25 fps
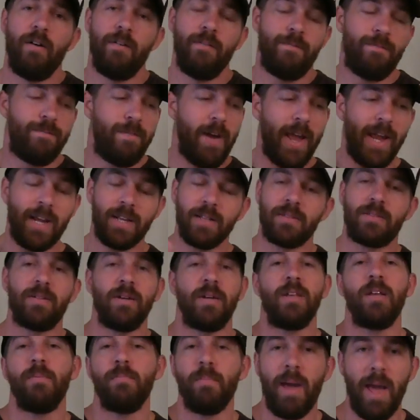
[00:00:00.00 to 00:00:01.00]
Fake it
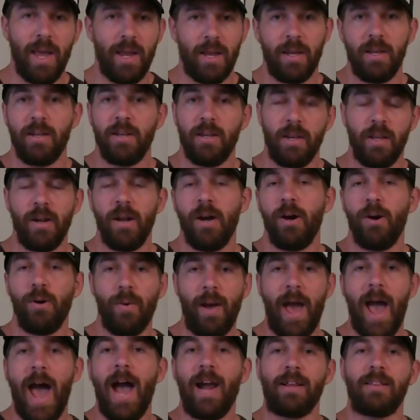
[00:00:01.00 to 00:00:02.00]
till you make it, you
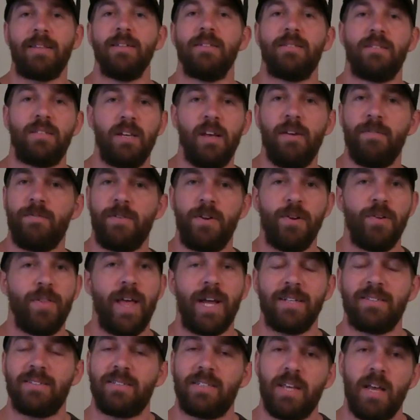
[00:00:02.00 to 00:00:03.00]
know, act as if you're
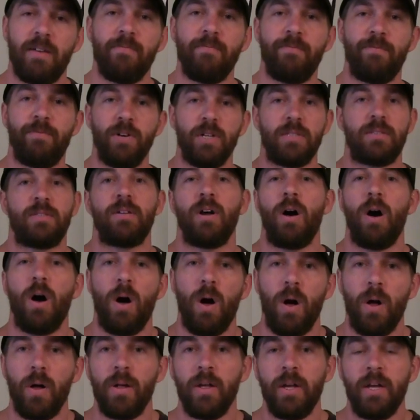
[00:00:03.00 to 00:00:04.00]
that seven foot
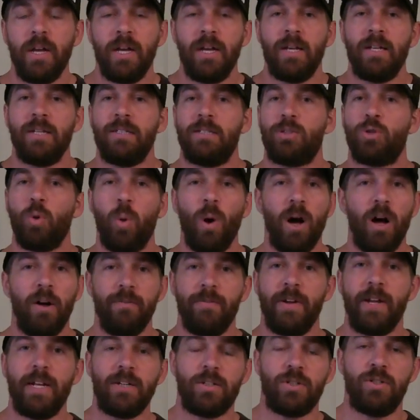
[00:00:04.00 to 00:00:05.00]
tall,
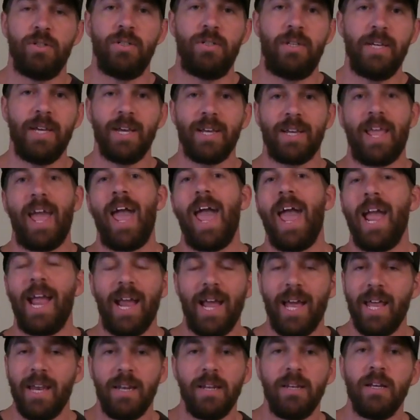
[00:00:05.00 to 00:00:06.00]
twelve inch dick
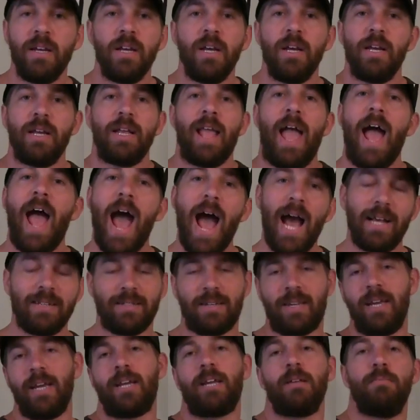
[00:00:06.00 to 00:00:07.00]
hanging,
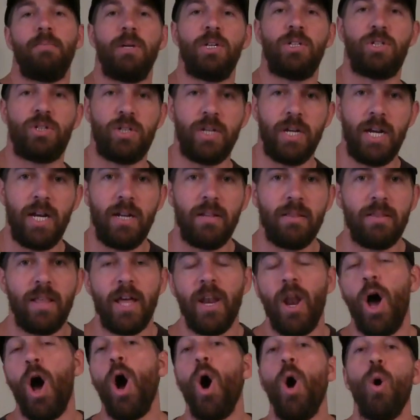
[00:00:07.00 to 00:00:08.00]
ass kicking machine
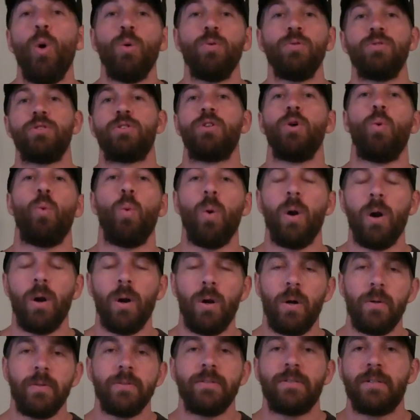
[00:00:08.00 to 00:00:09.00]
that owns the
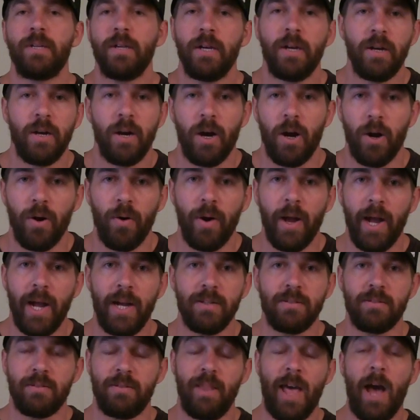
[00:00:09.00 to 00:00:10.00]
world, all
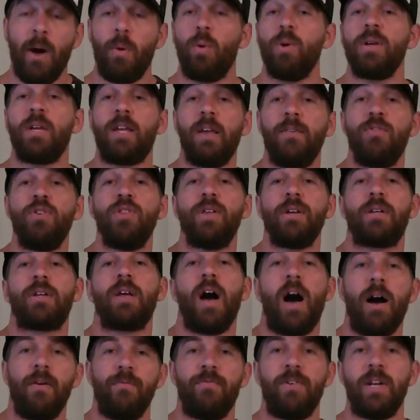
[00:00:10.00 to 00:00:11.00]
right? That will give you the
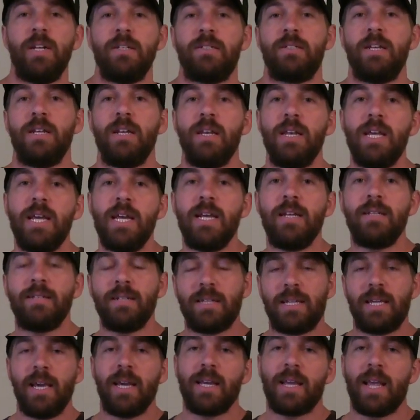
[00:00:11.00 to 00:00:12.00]
confidence you need
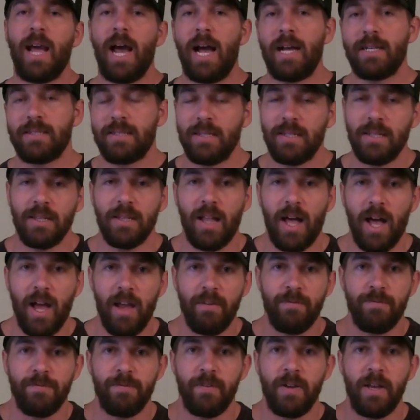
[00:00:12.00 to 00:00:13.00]
to kick ass in
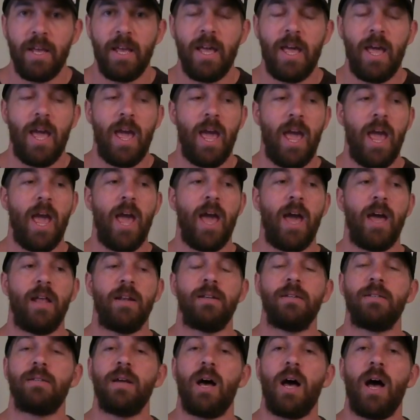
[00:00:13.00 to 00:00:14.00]
life.
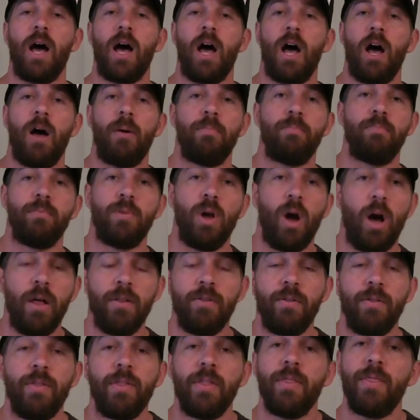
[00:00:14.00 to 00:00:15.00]
And um,
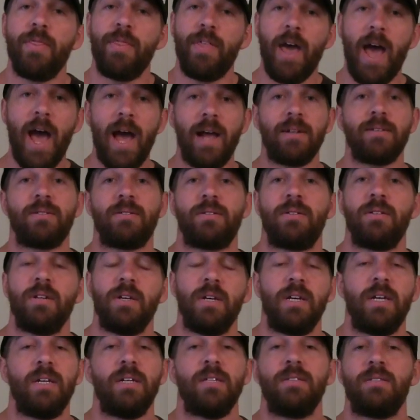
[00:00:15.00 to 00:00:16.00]
other than that,
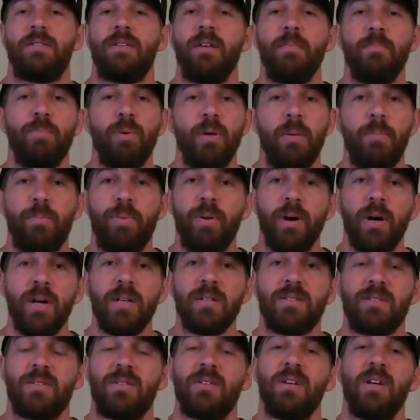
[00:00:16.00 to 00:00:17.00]
simply
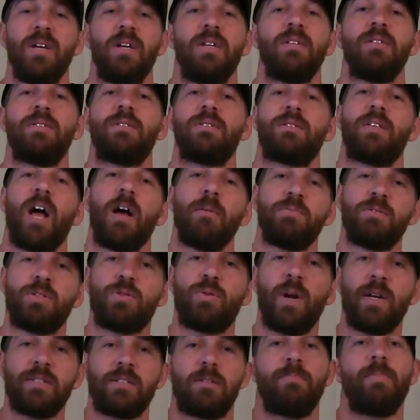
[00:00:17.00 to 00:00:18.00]
put, stop
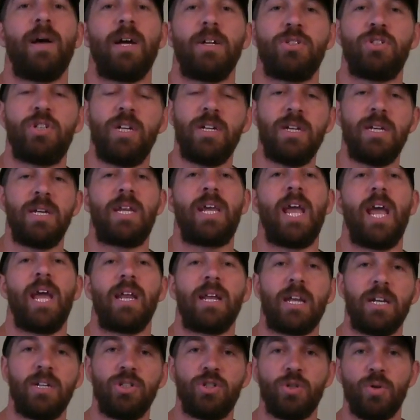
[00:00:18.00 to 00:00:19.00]
stressing about shit you
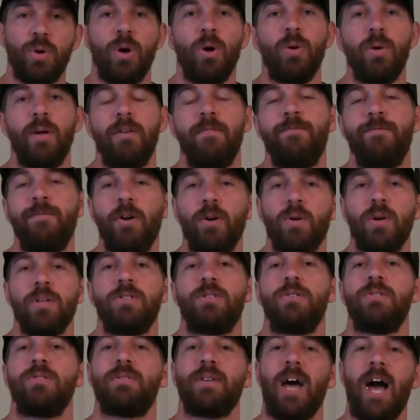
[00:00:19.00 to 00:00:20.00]
can't control and
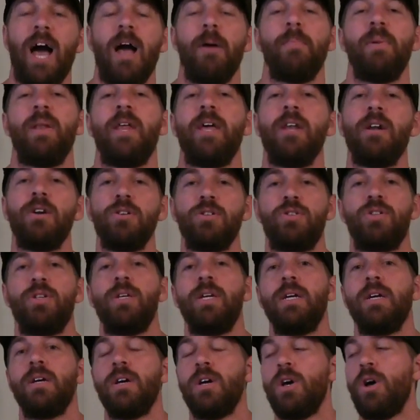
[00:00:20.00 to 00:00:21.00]
focus your time and
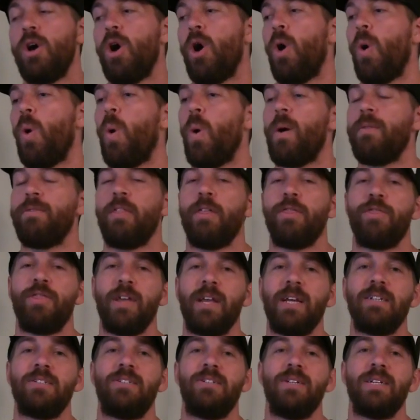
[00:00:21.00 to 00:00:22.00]
energy on the
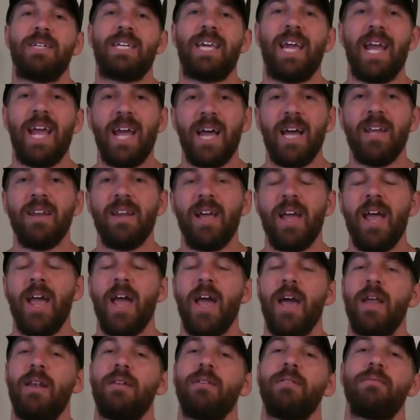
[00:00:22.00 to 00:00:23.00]
things you can,
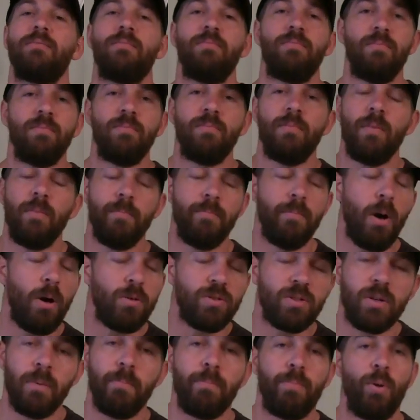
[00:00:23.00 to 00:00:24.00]
and
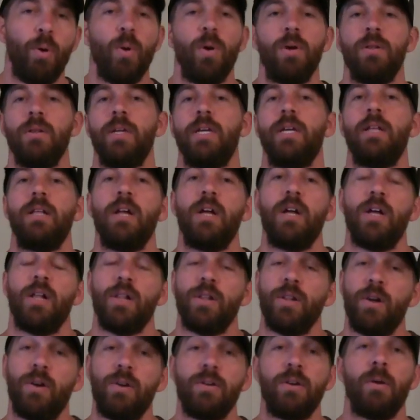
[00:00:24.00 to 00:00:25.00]
most importantly,
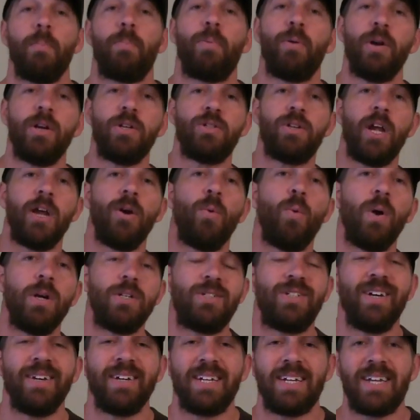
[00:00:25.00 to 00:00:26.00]
learn to appreciate
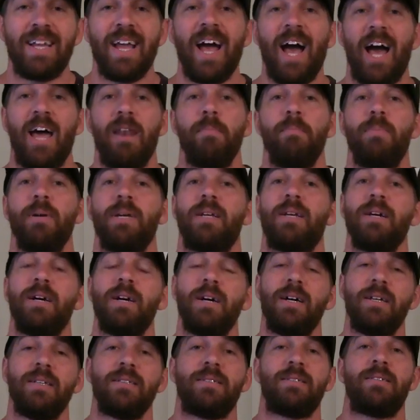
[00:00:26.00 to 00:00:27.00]
what you got,
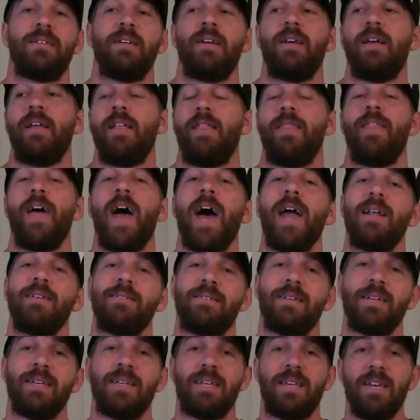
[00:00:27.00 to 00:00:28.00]
because that
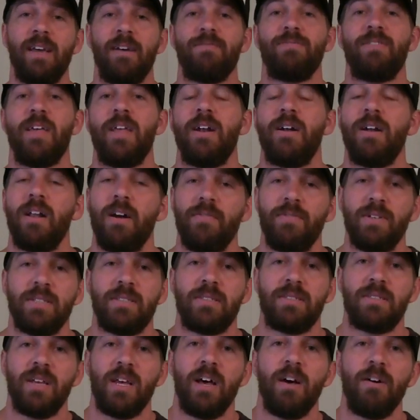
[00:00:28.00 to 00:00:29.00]
is a gift in and of
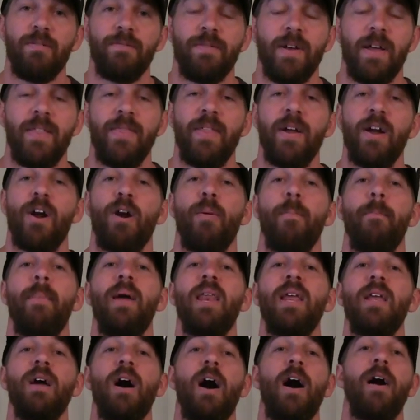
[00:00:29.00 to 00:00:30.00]
itself, and there are
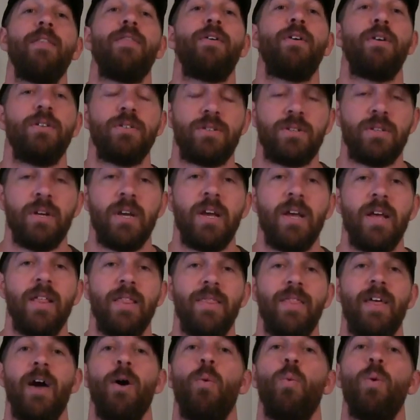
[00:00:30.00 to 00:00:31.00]
many others
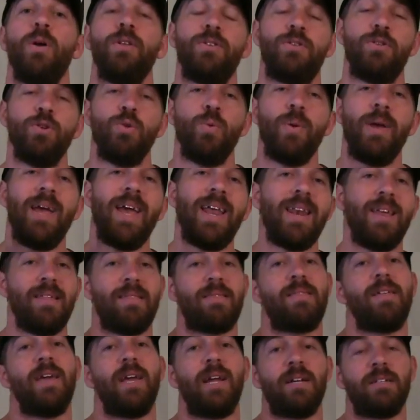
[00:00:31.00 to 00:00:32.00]
that would do
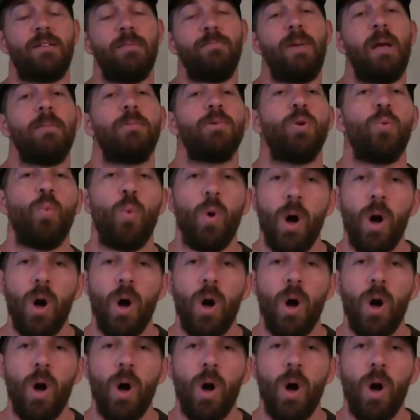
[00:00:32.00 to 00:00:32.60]
anything to be able to